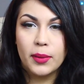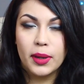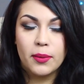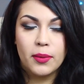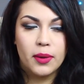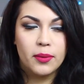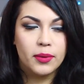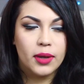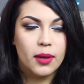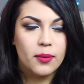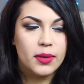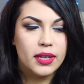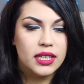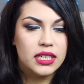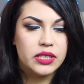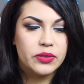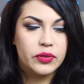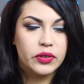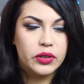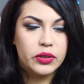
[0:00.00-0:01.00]
My mom got me
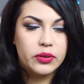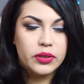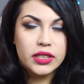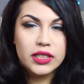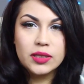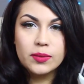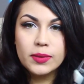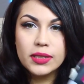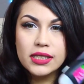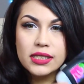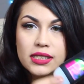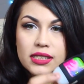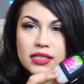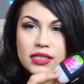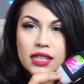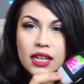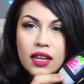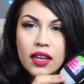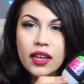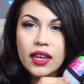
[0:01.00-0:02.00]
this for
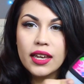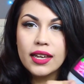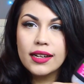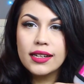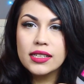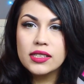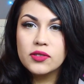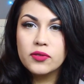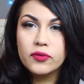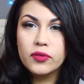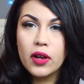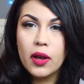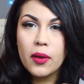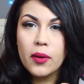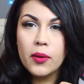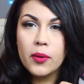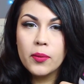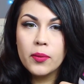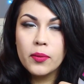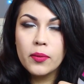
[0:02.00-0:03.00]
Christmas. It is
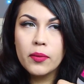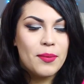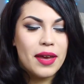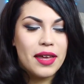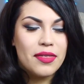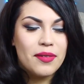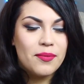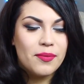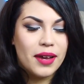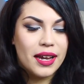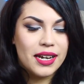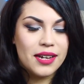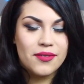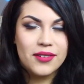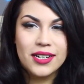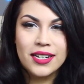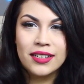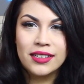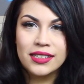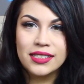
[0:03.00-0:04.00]
from Bath & Body
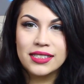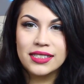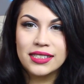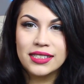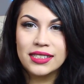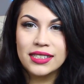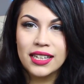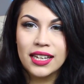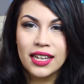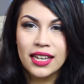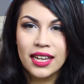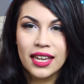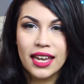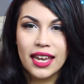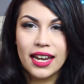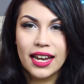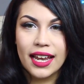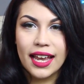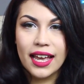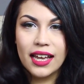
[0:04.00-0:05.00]
Works,
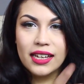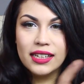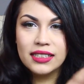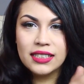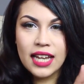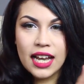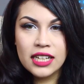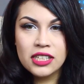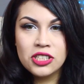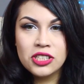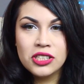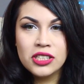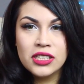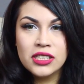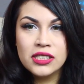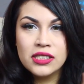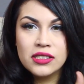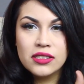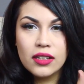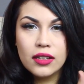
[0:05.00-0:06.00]
and I attached
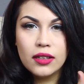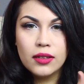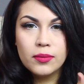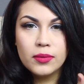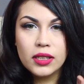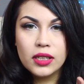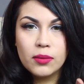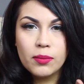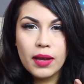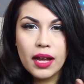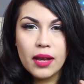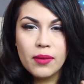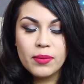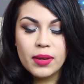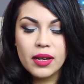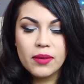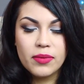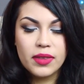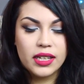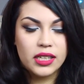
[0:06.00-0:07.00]
this little
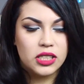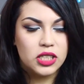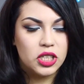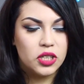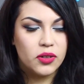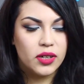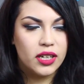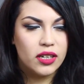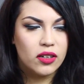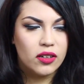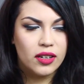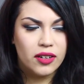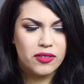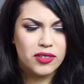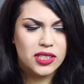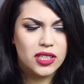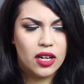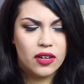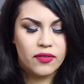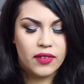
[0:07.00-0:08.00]
pom-pom thing to it. It
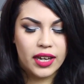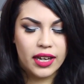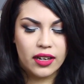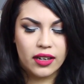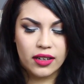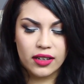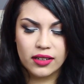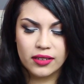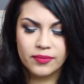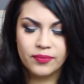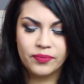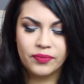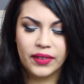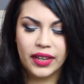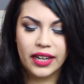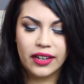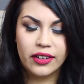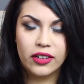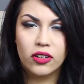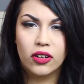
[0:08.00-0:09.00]
was off
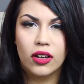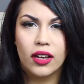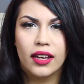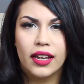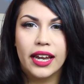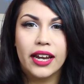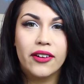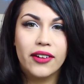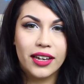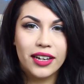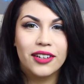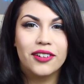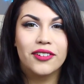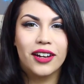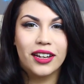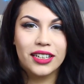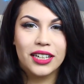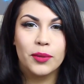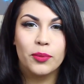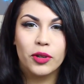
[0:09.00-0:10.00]
Ariana
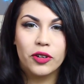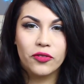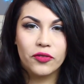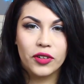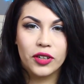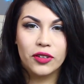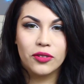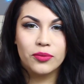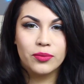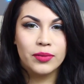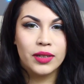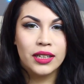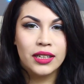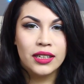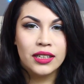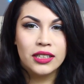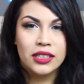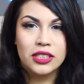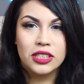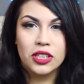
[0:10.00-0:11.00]
Grande perfume,
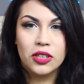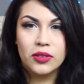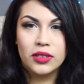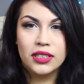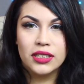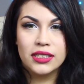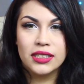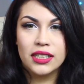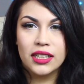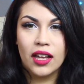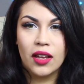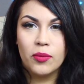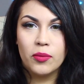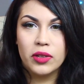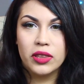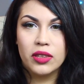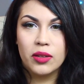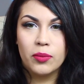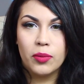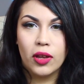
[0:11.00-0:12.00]
so it doesn't come
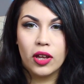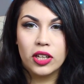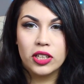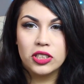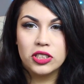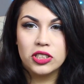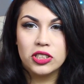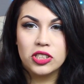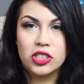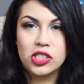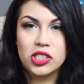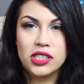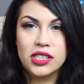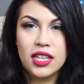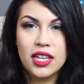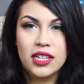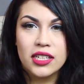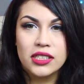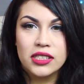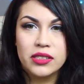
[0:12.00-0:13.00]
with the ball, it's just
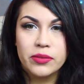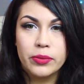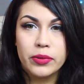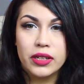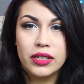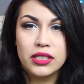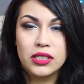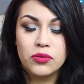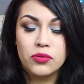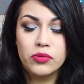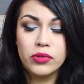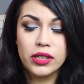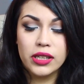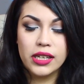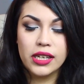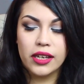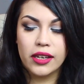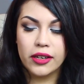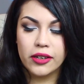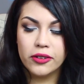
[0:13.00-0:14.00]
this, but it's really
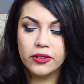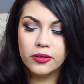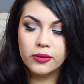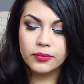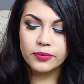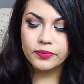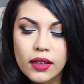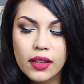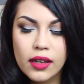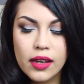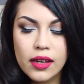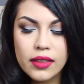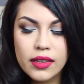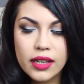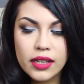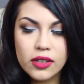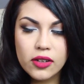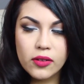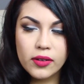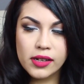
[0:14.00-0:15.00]
cute. And
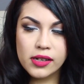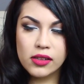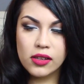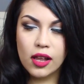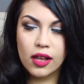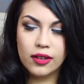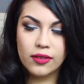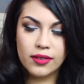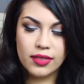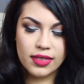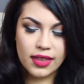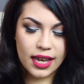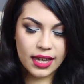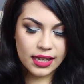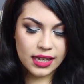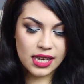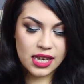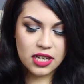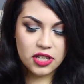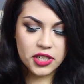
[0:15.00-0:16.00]
then going along with that
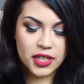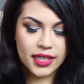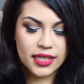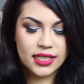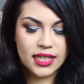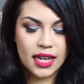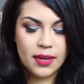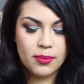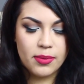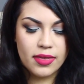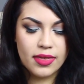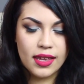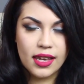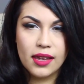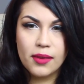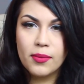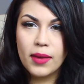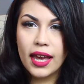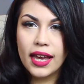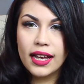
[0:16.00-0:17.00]
keychain type
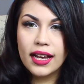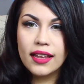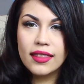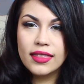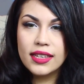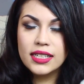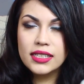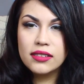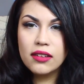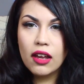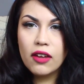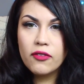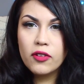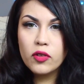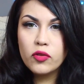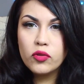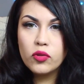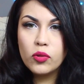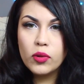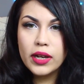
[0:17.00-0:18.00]
theme, I got this off
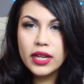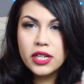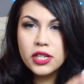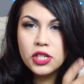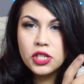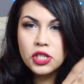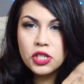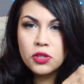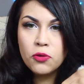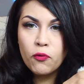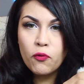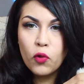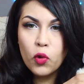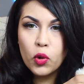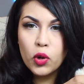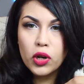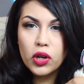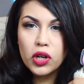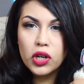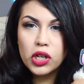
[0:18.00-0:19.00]
of Wish
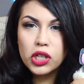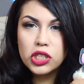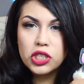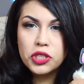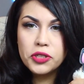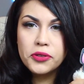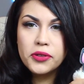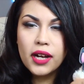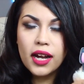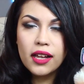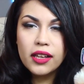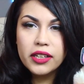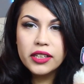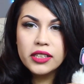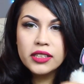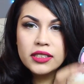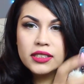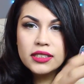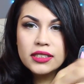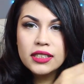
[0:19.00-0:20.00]
for
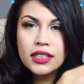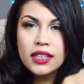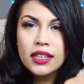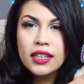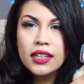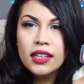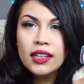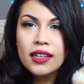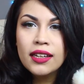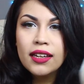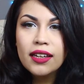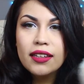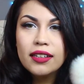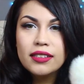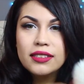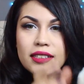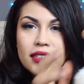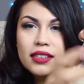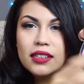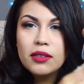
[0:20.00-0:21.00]
$2.
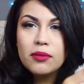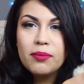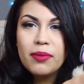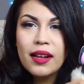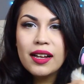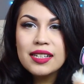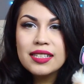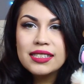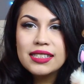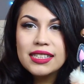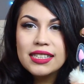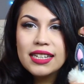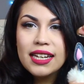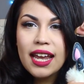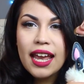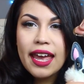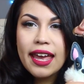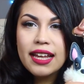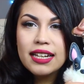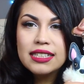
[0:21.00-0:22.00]
There's a little Boston
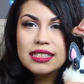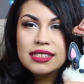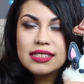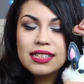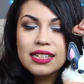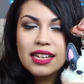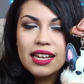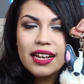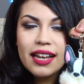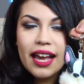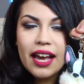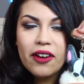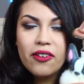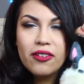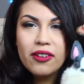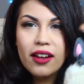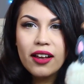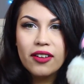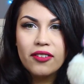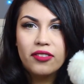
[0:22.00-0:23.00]
head sticking
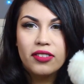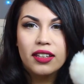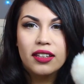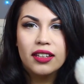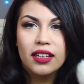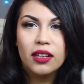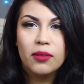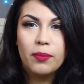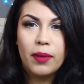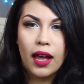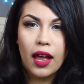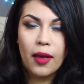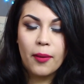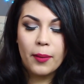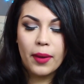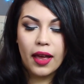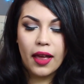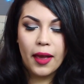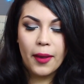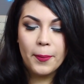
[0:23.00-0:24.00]
out of the little
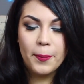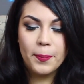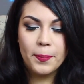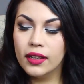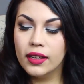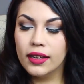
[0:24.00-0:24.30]
pom-pom.